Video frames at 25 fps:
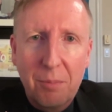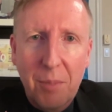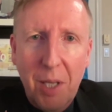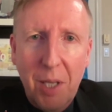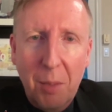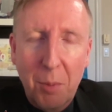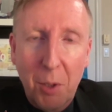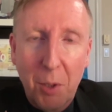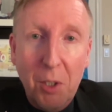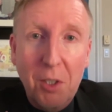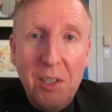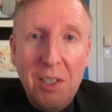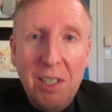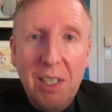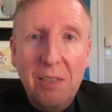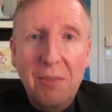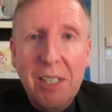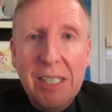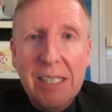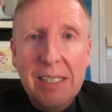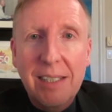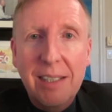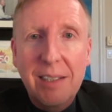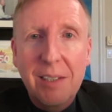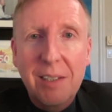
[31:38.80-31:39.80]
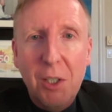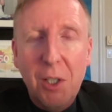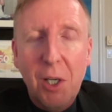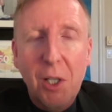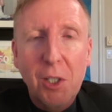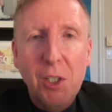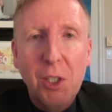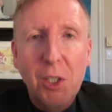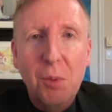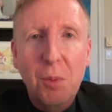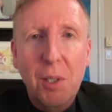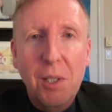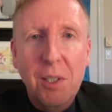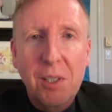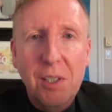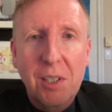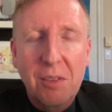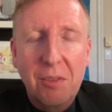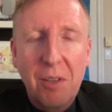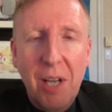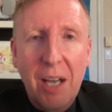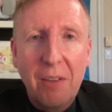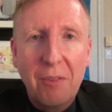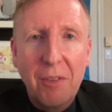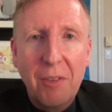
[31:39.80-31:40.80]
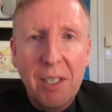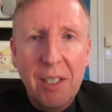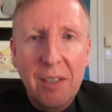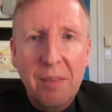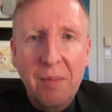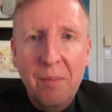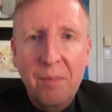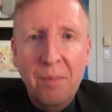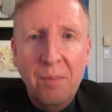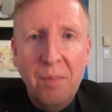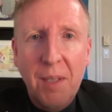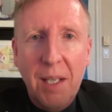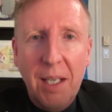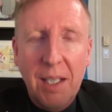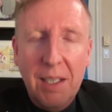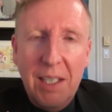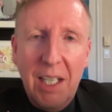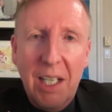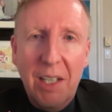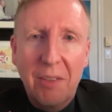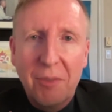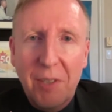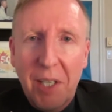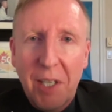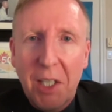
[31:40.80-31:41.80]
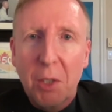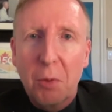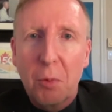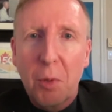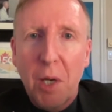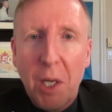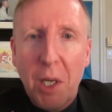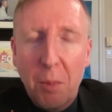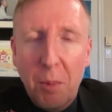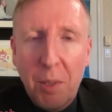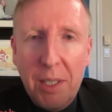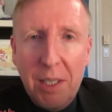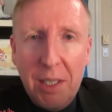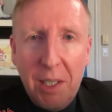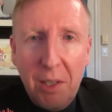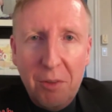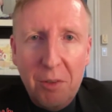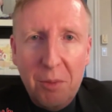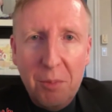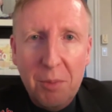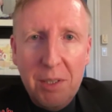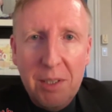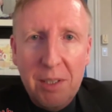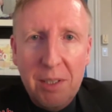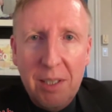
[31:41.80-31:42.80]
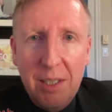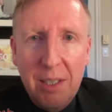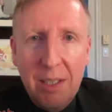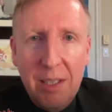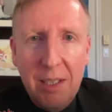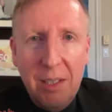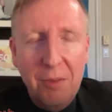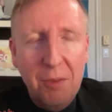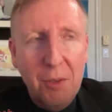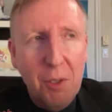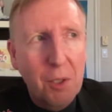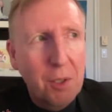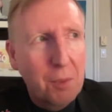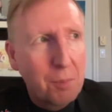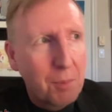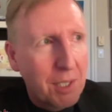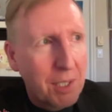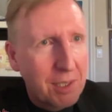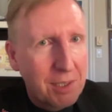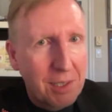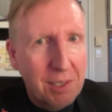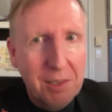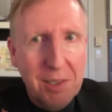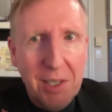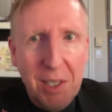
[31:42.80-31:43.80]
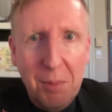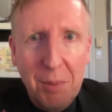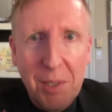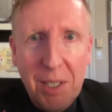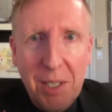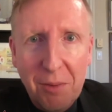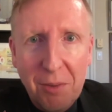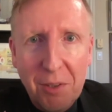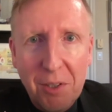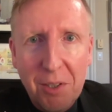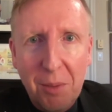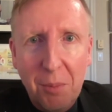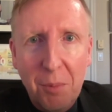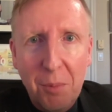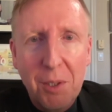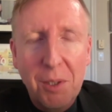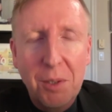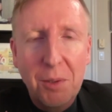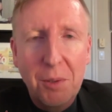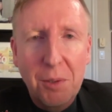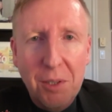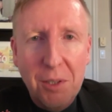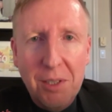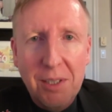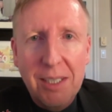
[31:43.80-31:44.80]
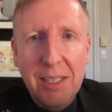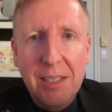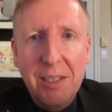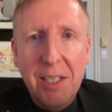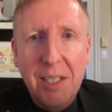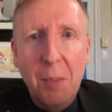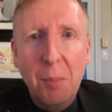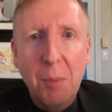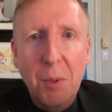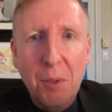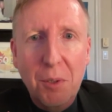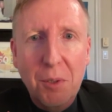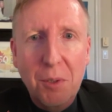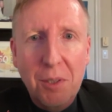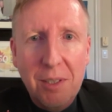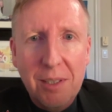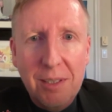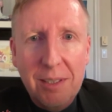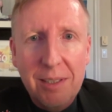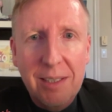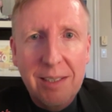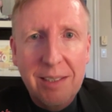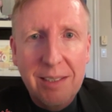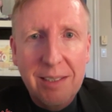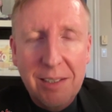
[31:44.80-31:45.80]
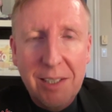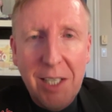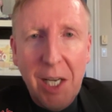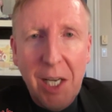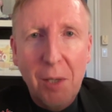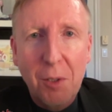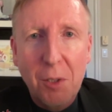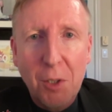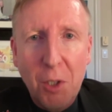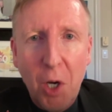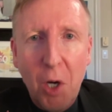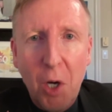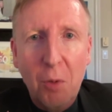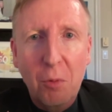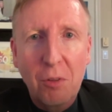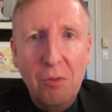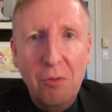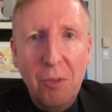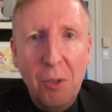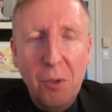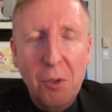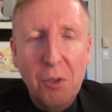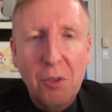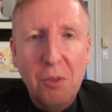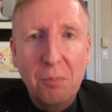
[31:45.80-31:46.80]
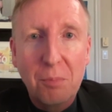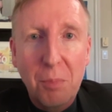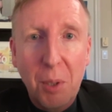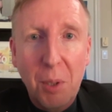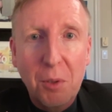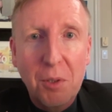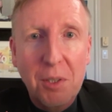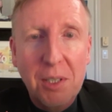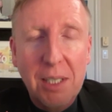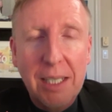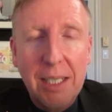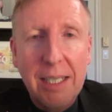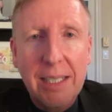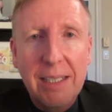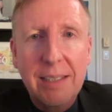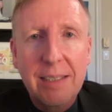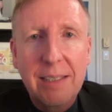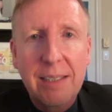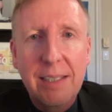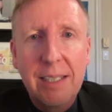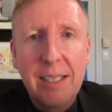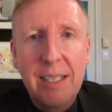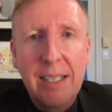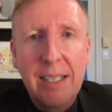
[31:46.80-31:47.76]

Albertans having seen the consequence of having a left and a right wing government, of going, my God, can't we have someone who's at least able to you know, sit down and talk with folks from both sides?